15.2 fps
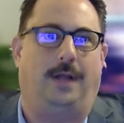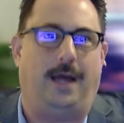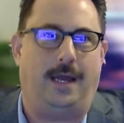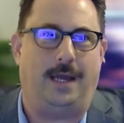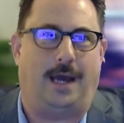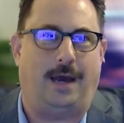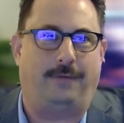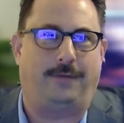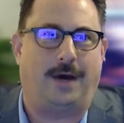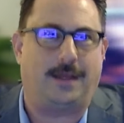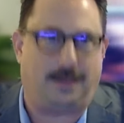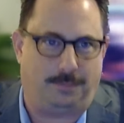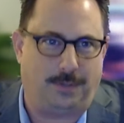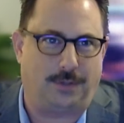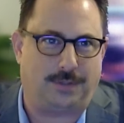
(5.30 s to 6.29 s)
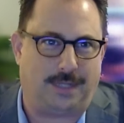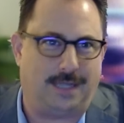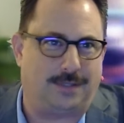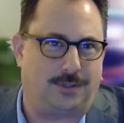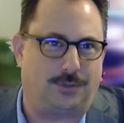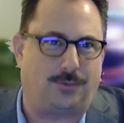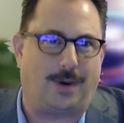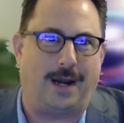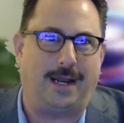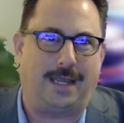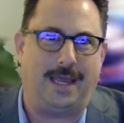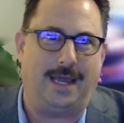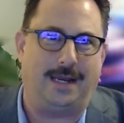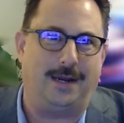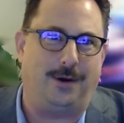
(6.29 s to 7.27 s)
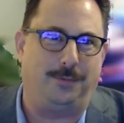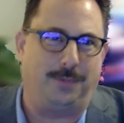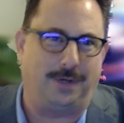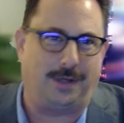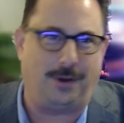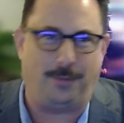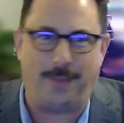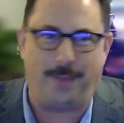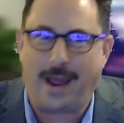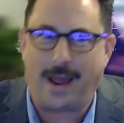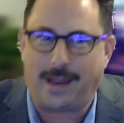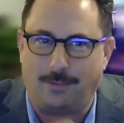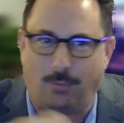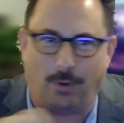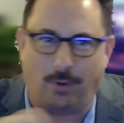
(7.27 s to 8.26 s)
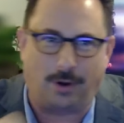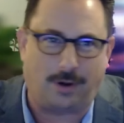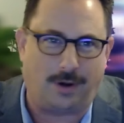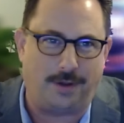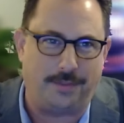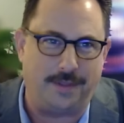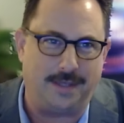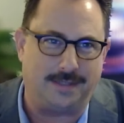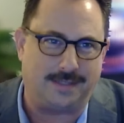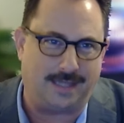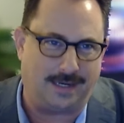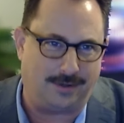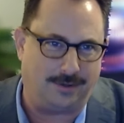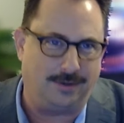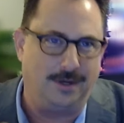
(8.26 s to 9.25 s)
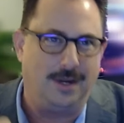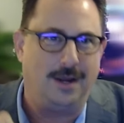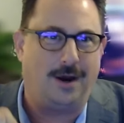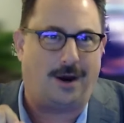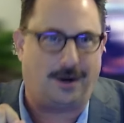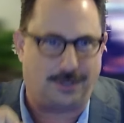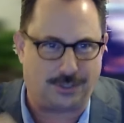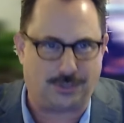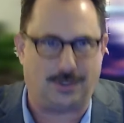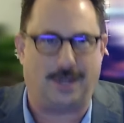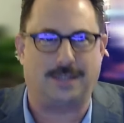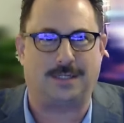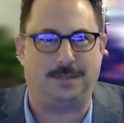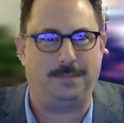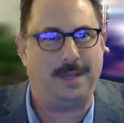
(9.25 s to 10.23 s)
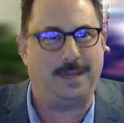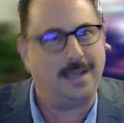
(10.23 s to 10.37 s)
hey, I've got the most answers right I can. Now I'm going to go back and work on these that are, are stressing me